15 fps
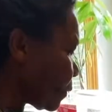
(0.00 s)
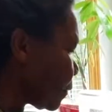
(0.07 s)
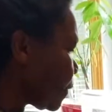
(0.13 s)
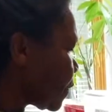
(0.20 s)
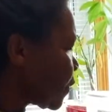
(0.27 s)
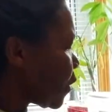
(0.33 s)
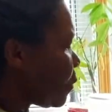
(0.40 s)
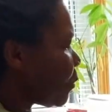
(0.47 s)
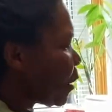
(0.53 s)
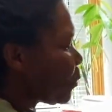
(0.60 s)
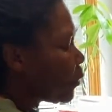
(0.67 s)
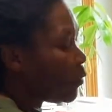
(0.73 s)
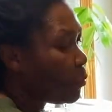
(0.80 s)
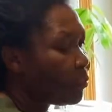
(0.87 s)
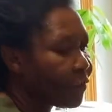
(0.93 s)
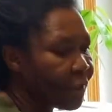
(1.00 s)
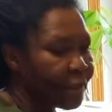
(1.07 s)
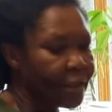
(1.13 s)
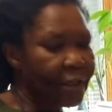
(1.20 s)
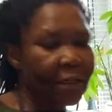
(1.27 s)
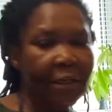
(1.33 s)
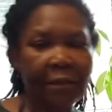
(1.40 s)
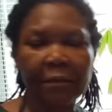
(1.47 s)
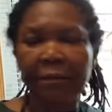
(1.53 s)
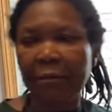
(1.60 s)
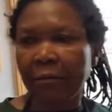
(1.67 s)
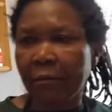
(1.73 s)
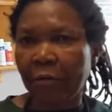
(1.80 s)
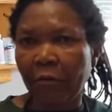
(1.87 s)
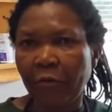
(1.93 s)
Some people will put it in the
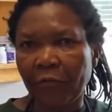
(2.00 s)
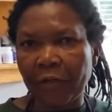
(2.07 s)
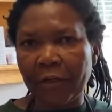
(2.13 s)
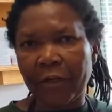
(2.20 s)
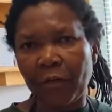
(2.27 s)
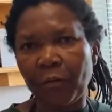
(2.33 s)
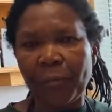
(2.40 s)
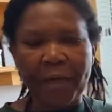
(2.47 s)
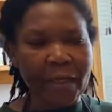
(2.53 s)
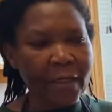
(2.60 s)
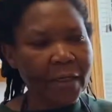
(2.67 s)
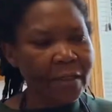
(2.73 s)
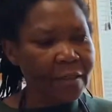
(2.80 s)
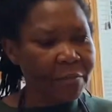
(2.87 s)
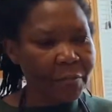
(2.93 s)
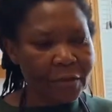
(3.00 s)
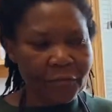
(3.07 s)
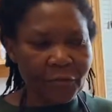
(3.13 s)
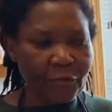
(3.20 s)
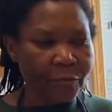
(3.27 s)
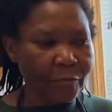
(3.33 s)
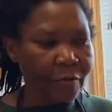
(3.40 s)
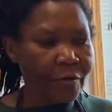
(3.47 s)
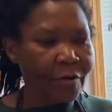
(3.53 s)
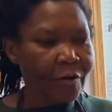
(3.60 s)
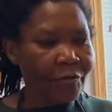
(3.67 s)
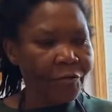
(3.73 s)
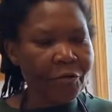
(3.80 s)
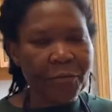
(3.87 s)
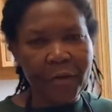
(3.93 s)
oven, they'll bake it, but
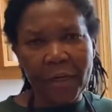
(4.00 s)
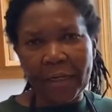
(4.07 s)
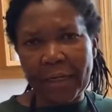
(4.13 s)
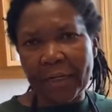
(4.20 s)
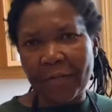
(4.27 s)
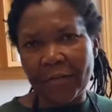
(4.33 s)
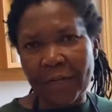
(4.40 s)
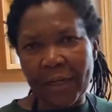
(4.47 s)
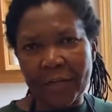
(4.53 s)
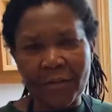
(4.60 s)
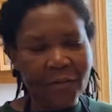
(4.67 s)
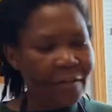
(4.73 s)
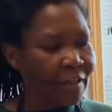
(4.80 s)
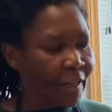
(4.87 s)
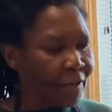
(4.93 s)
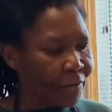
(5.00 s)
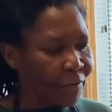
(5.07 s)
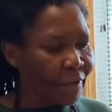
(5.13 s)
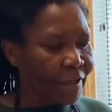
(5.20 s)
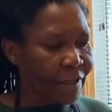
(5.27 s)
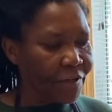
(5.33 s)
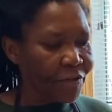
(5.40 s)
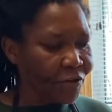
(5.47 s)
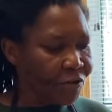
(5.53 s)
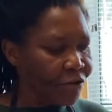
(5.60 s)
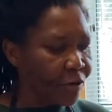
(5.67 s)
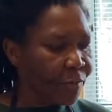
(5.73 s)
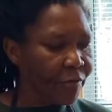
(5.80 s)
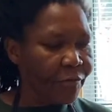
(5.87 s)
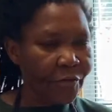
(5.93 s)
for me, I just like cooking it on
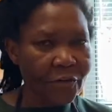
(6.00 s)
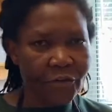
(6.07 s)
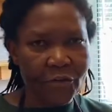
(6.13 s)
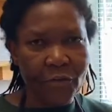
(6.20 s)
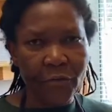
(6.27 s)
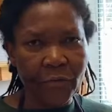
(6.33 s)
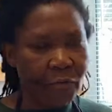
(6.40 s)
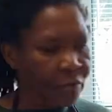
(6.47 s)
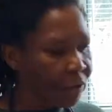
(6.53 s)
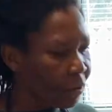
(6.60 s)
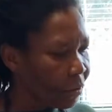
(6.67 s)
top of the stove.